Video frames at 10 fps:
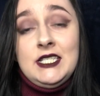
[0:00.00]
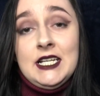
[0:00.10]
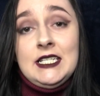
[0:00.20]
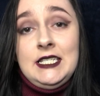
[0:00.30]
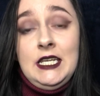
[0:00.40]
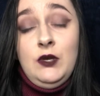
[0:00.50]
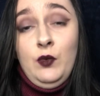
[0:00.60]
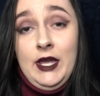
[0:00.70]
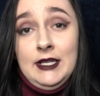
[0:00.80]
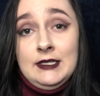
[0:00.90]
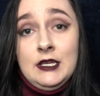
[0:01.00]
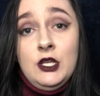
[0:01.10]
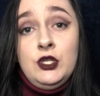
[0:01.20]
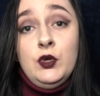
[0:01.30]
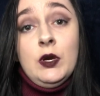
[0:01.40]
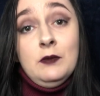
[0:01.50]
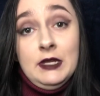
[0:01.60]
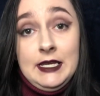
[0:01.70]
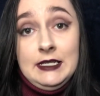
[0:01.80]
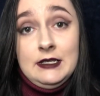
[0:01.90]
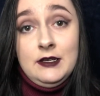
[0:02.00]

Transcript: 16 weeks to complete.